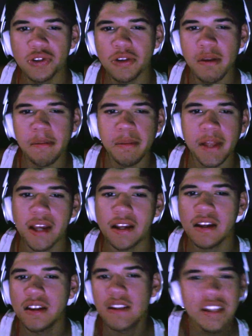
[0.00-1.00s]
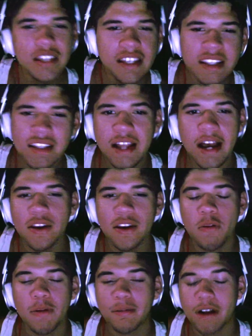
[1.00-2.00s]
having Storm being black
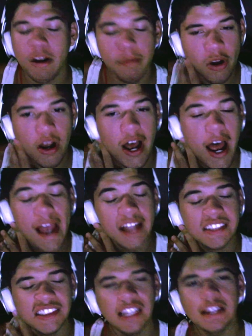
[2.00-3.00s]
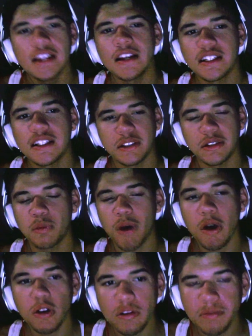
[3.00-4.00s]
is not no big problem at all. I actually
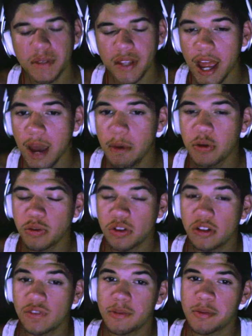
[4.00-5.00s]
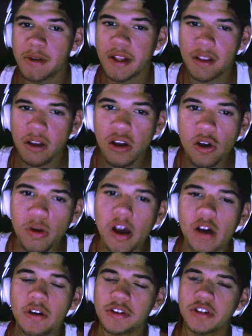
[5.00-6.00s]
welcomed it. I was one of the few people
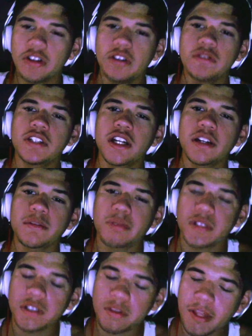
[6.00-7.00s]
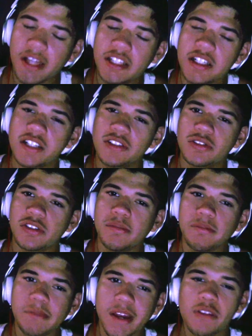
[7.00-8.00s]
that, like, oh, well, you know, Jack, Black
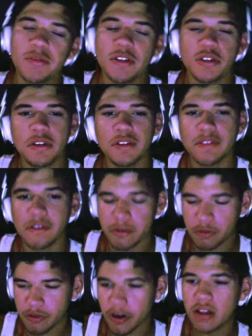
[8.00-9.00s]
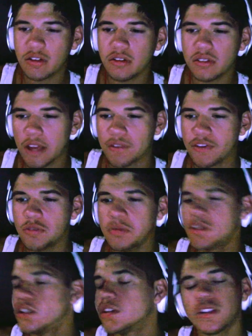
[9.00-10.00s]
Johnny Storm, Michael B. Jordan from
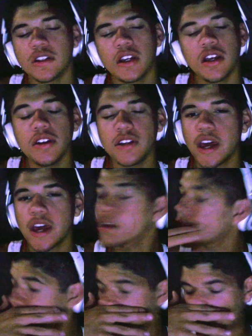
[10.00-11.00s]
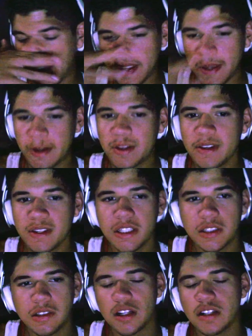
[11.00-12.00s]
Chronicle, that film? Hell yeah, I like that
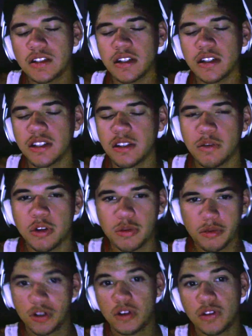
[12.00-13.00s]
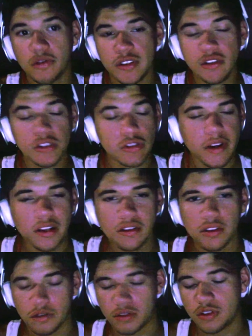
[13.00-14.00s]
idea. Because uh, he worked with the
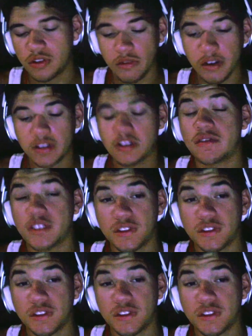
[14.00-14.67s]
original director, the